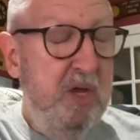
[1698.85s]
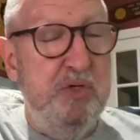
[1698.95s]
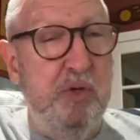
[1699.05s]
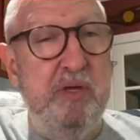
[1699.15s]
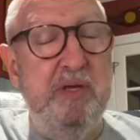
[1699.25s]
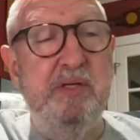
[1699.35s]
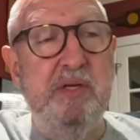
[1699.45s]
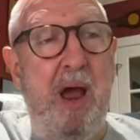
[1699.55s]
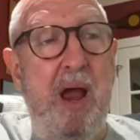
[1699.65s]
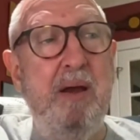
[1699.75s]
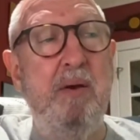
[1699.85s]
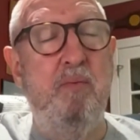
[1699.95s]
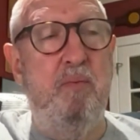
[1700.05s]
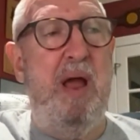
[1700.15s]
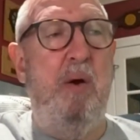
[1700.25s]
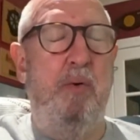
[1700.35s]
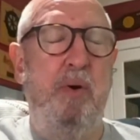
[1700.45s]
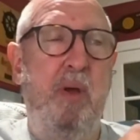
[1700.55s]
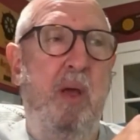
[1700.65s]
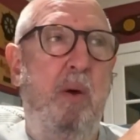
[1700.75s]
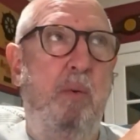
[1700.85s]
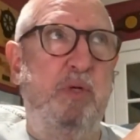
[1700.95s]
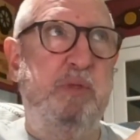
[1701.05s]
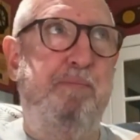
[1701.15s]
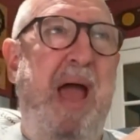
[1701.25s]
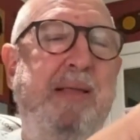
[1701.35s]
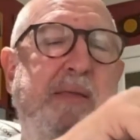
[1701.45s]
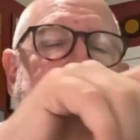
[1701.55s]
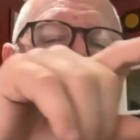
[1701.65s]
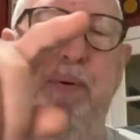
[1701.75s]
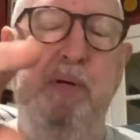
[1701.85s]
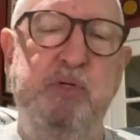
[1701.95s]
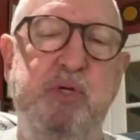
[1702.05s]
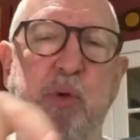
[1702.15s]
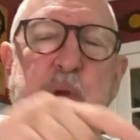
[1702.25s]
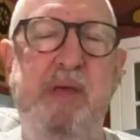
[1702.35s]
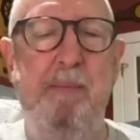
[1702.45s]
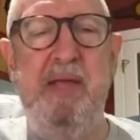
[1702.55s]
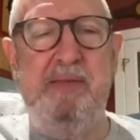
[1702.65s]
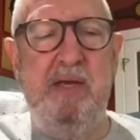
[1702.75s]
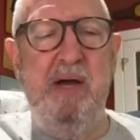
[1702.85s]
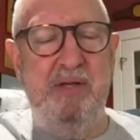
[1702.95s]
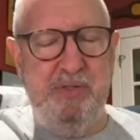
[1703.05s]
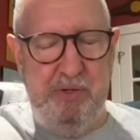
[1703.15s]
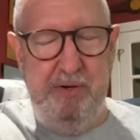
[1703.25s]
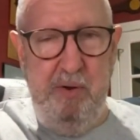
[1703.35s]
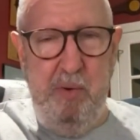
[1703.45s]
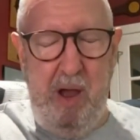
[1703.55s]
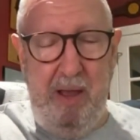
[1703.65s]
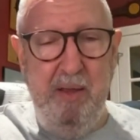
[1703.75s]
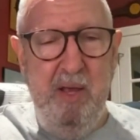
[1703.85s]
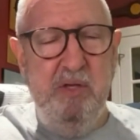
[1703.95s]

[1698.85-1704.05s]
So the entire route was backed up so that we can make the concert in Ojai.